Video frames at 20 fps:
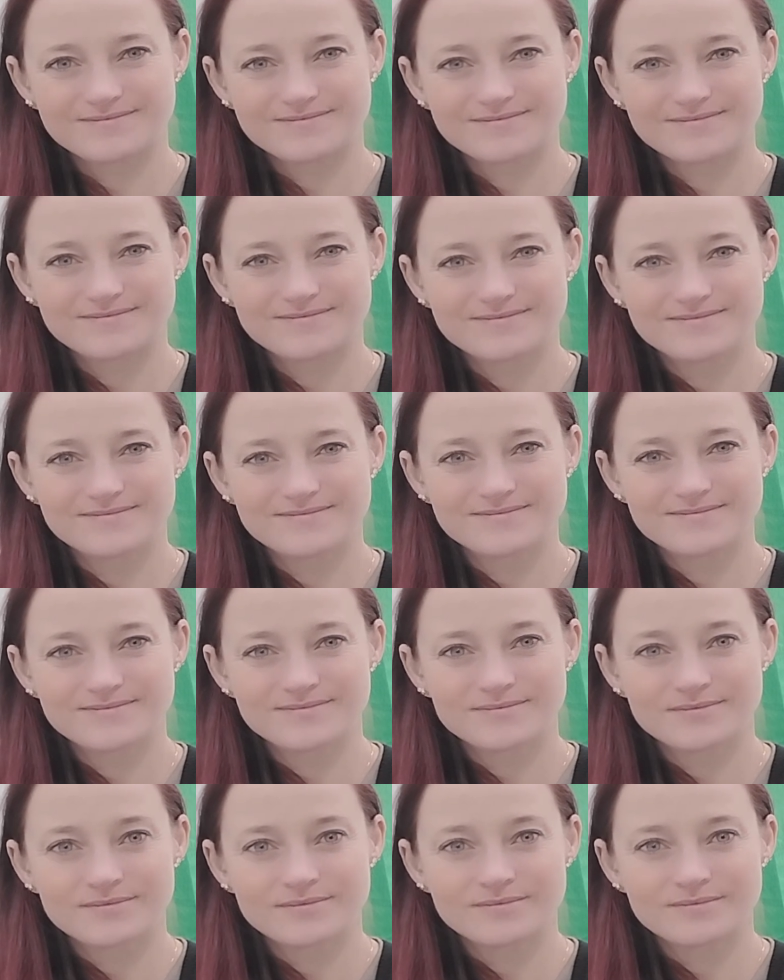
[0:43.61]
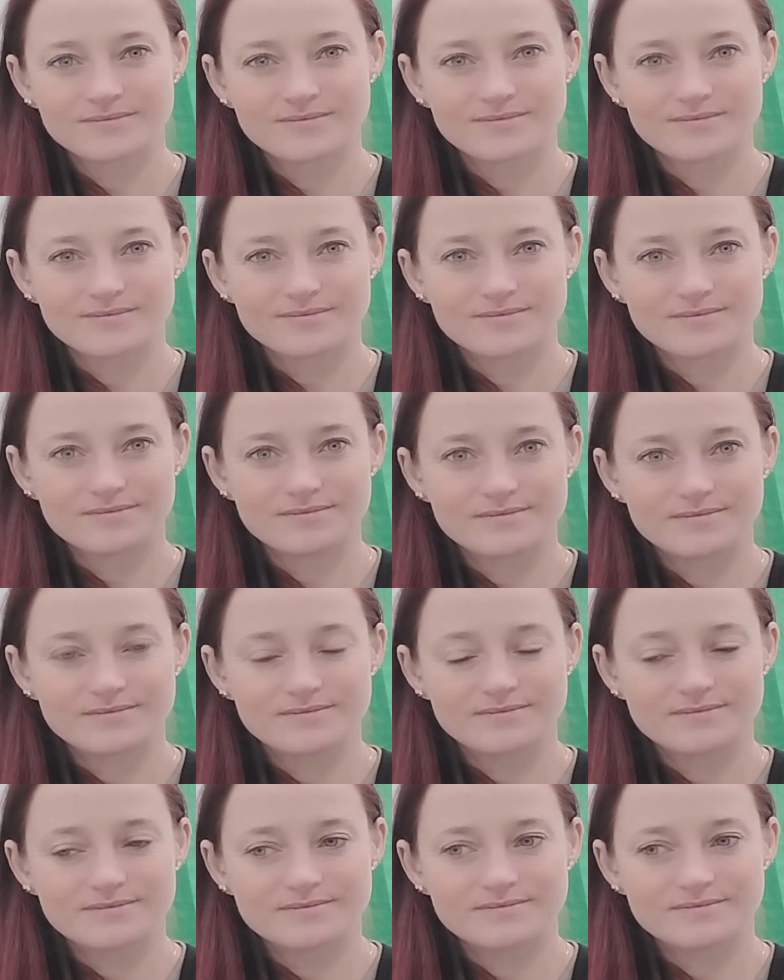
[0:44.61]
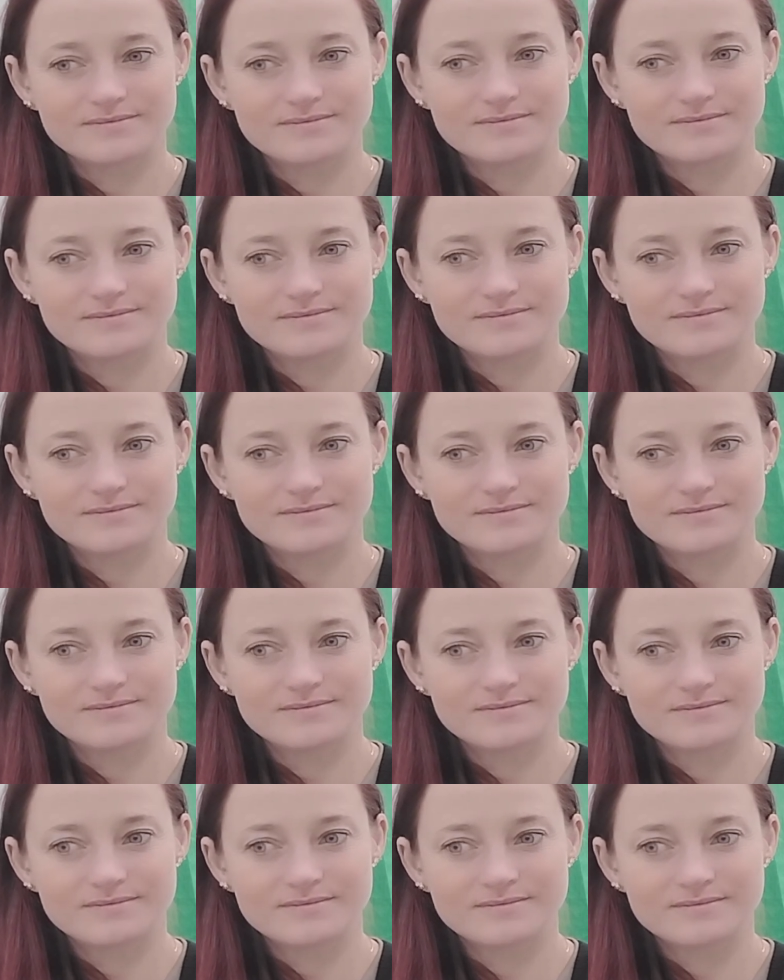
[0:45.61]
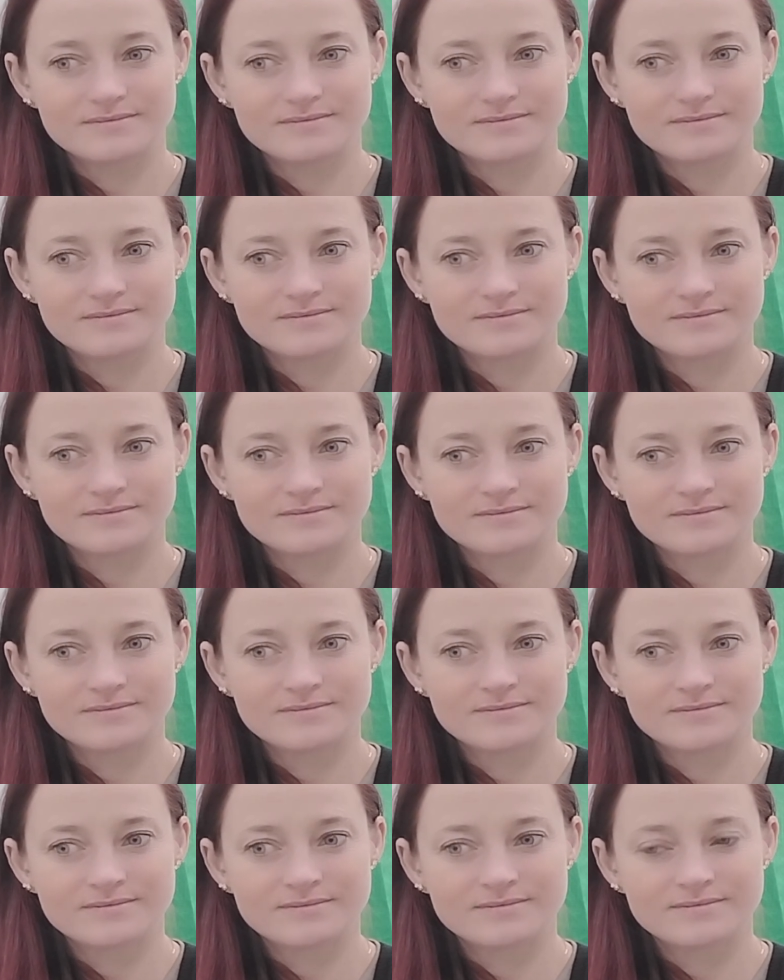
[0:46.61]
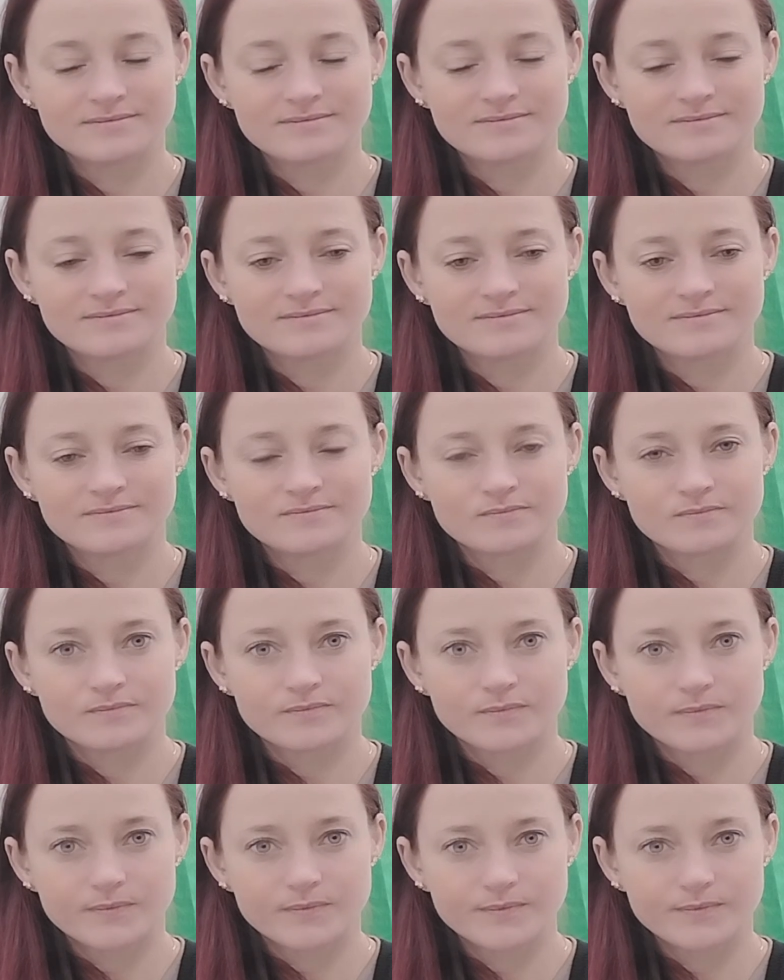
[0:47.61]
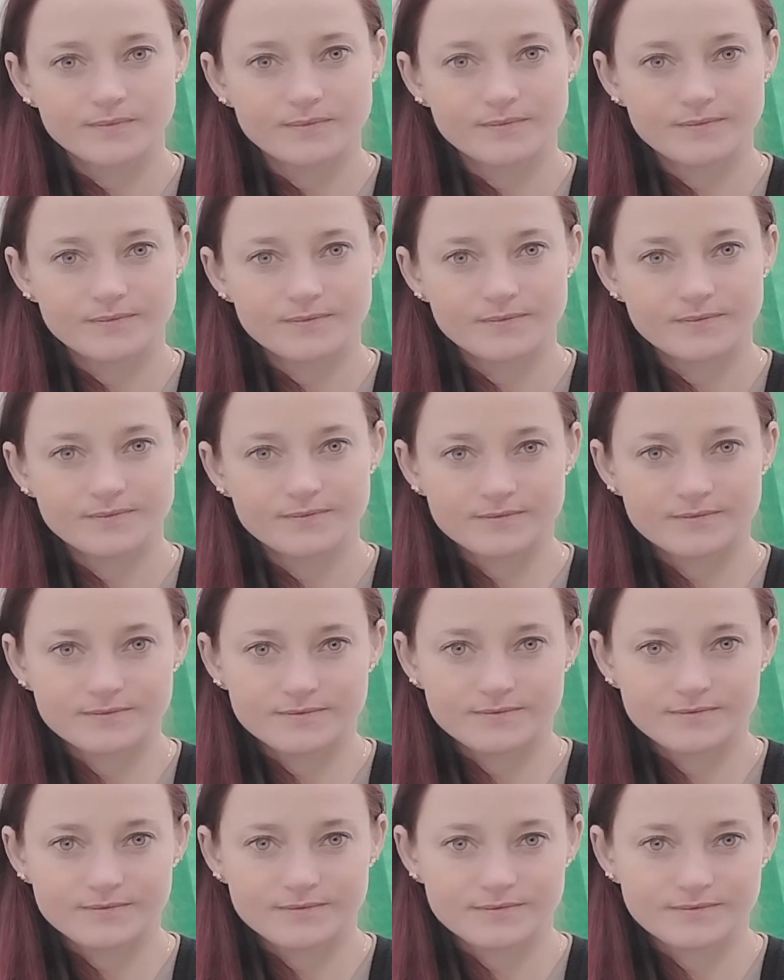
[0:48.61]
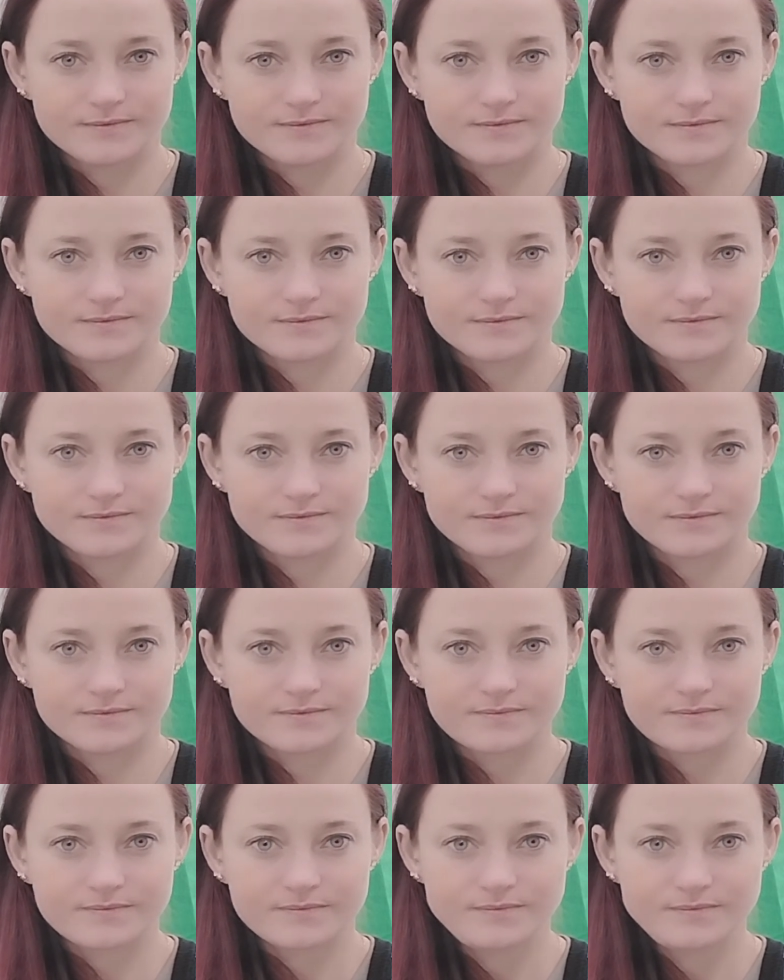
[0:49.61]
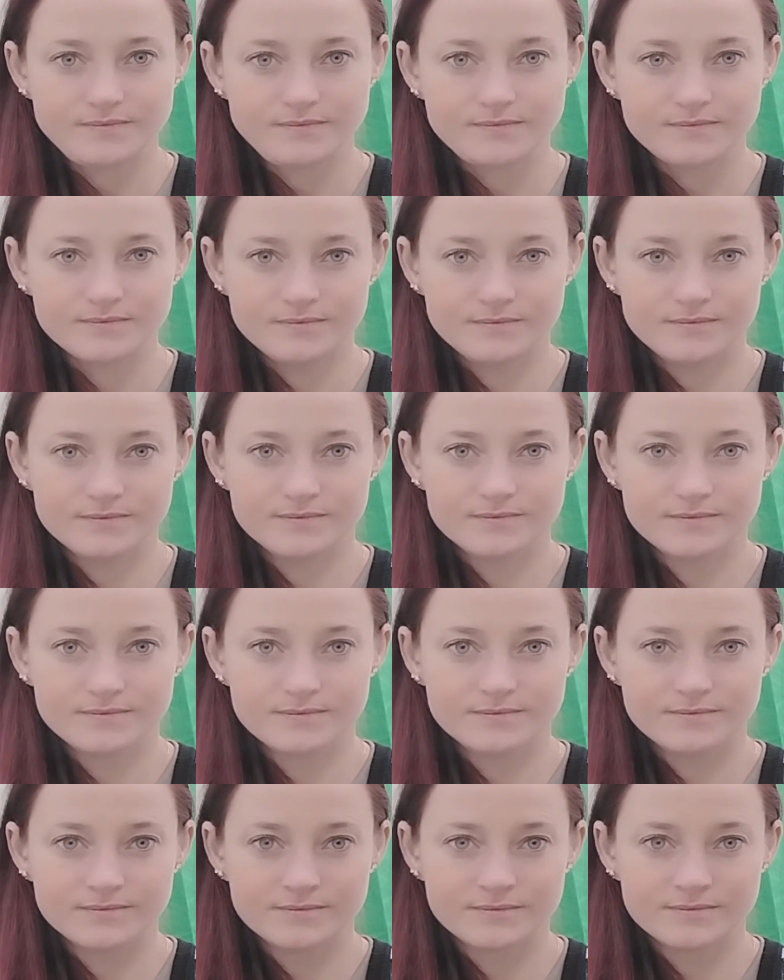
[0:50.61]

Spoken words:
The person shown says nothing.